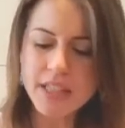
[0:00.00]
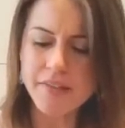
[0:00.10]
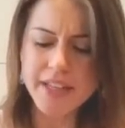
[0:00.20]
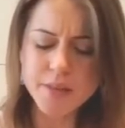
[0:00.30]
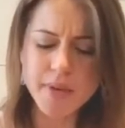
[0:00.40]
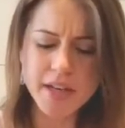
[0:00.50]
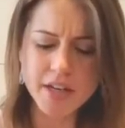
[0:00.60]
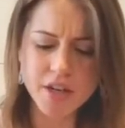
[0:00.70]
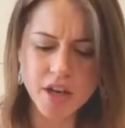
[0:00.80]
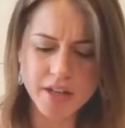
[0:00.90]
These ones are
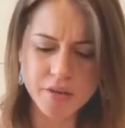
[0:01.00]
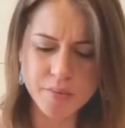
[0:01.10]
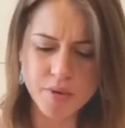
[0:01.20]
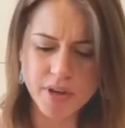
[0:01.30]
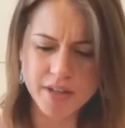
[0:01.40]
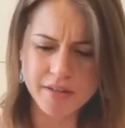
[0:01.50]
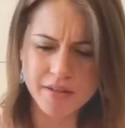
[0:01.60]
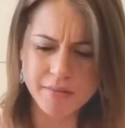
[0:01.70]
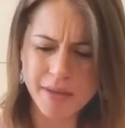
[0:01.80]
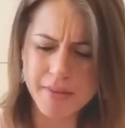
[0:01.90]
not newborn,
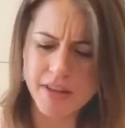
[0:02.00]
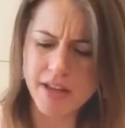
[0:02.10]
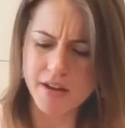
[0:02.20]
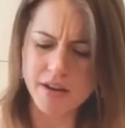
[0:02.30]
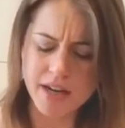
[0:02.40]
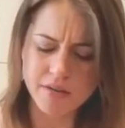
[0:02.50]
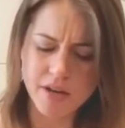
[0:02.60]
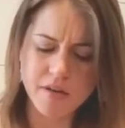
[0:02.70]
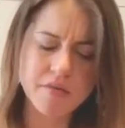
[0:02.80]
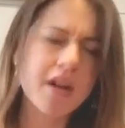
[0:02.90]
maybe they are, I don't
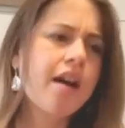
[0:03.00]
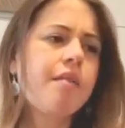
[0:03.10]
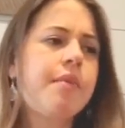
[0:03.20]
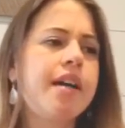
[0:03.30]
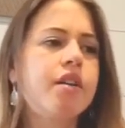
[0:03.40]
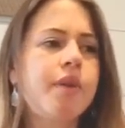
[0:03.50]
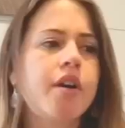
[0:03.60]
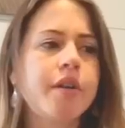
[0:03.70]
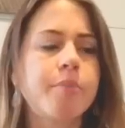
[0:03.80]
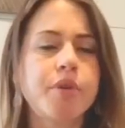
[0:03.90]
know. I know I
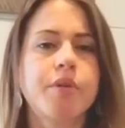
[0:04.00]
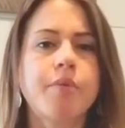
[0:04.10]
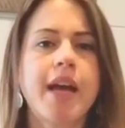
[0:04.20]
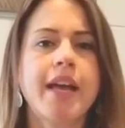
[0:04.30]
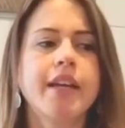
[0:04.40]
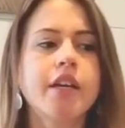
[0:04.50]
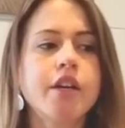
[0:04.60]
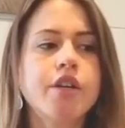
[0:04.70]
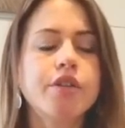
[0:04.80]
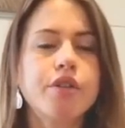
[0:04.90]
already put away
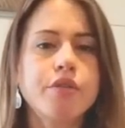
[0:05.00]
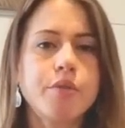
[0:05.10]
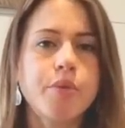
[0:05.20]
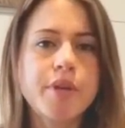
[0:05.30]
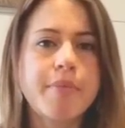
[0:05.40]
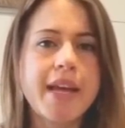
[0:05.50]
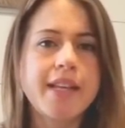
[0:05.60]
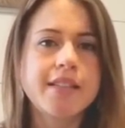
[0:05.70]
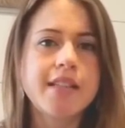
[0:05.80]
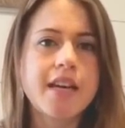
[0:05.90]
two newborn
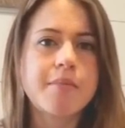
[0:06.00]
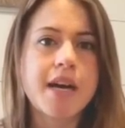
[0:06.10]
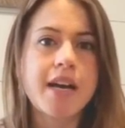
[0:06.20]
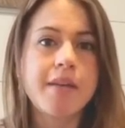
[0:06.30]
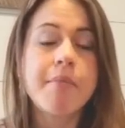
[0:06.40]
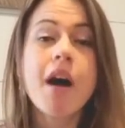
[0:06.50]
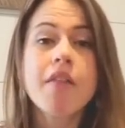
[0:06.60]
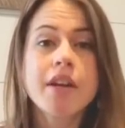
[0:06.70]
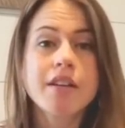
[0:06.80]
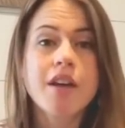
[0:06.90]
pants that my
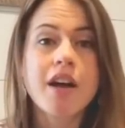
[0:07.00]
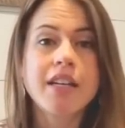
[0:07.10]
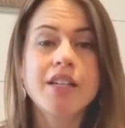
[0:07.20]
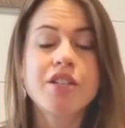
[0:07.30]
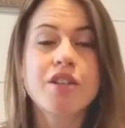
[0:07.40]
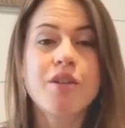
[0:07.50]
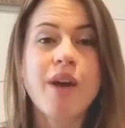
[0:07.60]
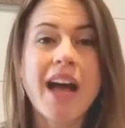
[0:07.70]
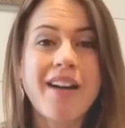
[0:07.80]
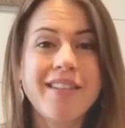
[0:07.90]
mother-in-law needed to
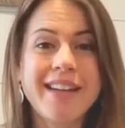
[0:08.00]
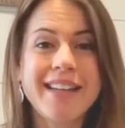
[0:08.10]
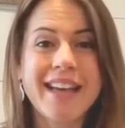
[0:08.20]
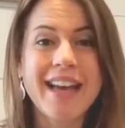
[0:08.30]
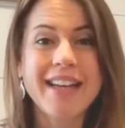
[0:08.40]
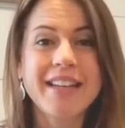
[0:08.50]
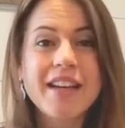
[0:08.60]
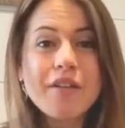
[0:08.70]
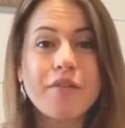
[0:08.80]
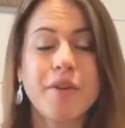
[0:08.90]
go out and get
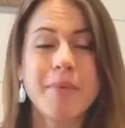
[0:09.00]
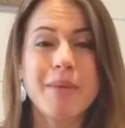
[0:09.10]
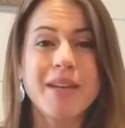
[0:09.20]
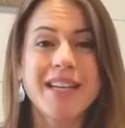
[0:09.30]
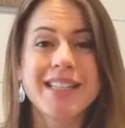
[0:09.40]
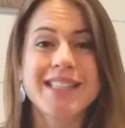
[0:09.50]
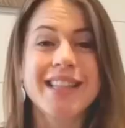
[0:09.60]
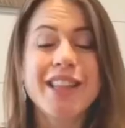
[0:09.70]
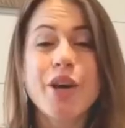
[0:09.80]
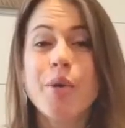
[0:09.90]
for me because
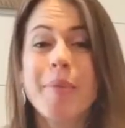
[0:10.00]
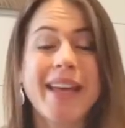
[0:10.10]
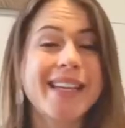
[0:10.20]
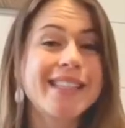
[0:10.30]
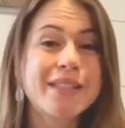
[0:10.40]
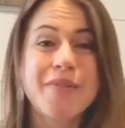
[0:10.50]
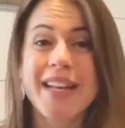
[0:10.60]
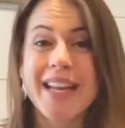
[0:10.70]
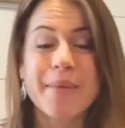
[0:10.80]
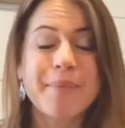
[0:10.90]
no pants
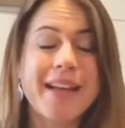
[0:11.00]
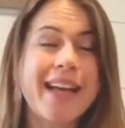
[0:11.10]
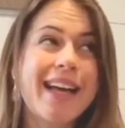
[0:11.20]
fit him